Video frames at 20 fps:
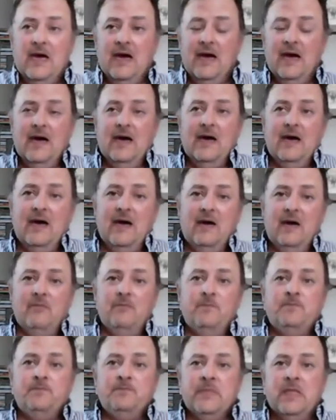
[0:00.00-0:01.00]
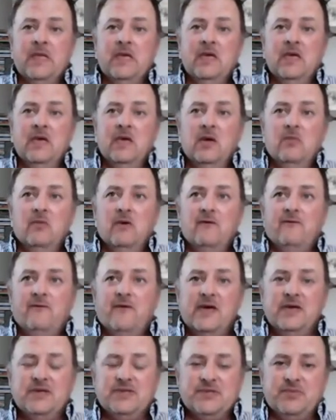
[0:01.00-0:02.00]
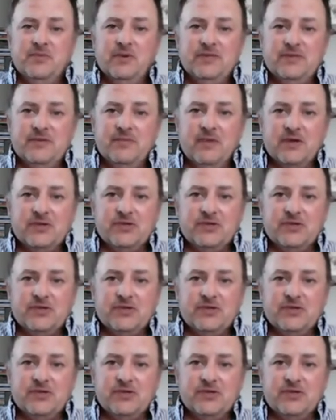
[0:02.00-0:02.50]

Um, we're faced with some